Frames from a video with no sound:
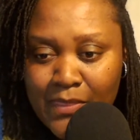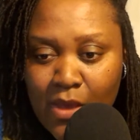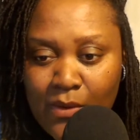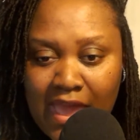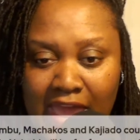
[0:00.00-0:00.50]

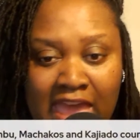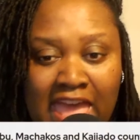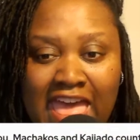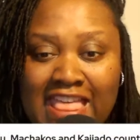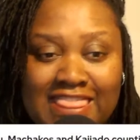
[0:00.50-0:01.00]
Okay.
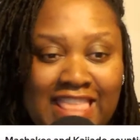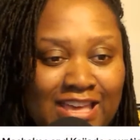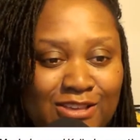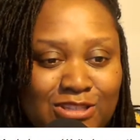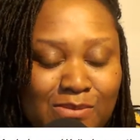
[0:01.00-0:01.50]
Thank
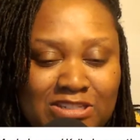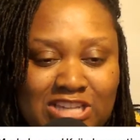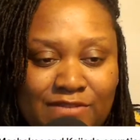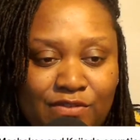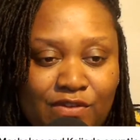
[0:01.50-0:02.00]
you so much,
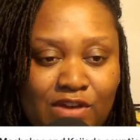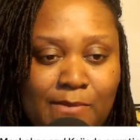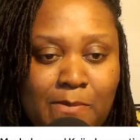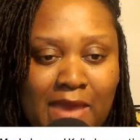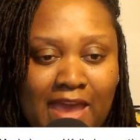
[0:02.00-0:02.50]
David, for
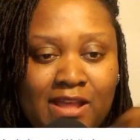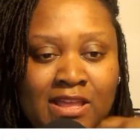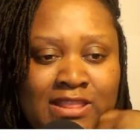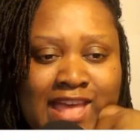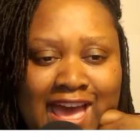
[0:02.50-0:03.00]
coming back.
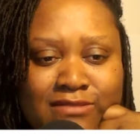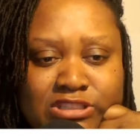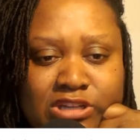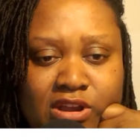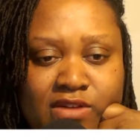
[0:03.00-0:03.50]
The
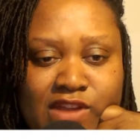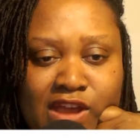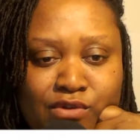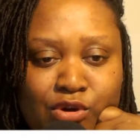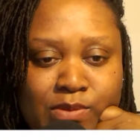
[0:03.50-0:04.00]
outskirt of
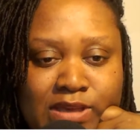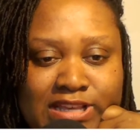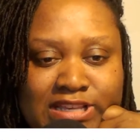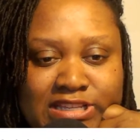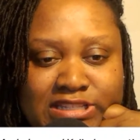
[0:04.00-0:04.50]

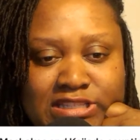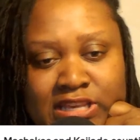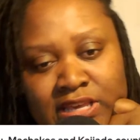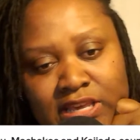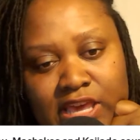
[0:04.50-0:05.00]
Nairobi is
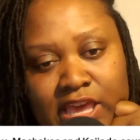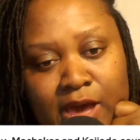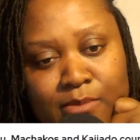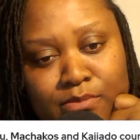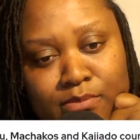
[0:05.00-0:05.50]

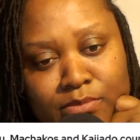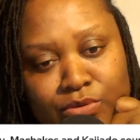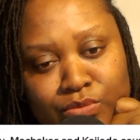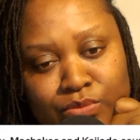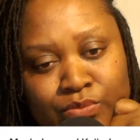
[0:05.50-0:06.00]

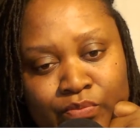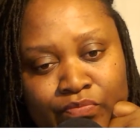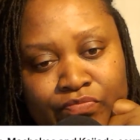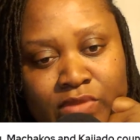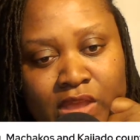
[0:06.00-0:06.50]
Kiambu.
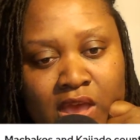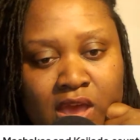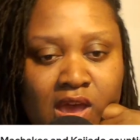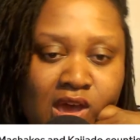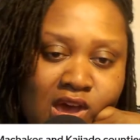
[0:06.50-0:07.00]

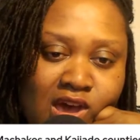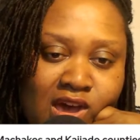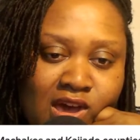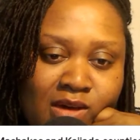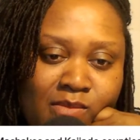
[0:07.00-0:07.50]

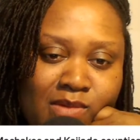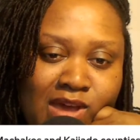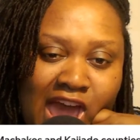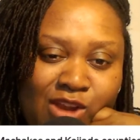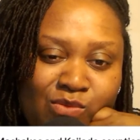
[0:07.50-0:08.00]

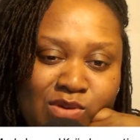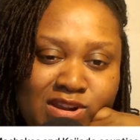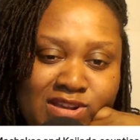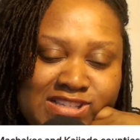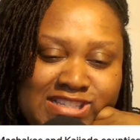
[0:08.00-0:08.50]
I don't want
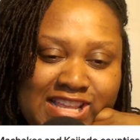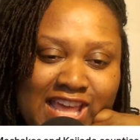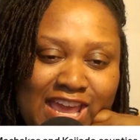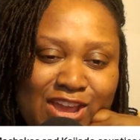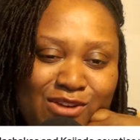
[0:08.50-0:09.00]
to say
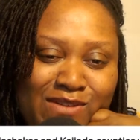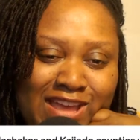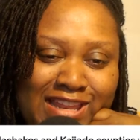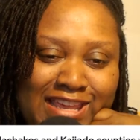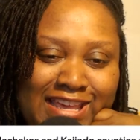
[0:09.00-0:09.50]
that
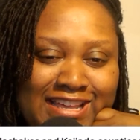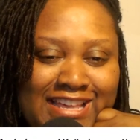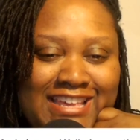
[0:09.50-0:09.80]
incorrectly.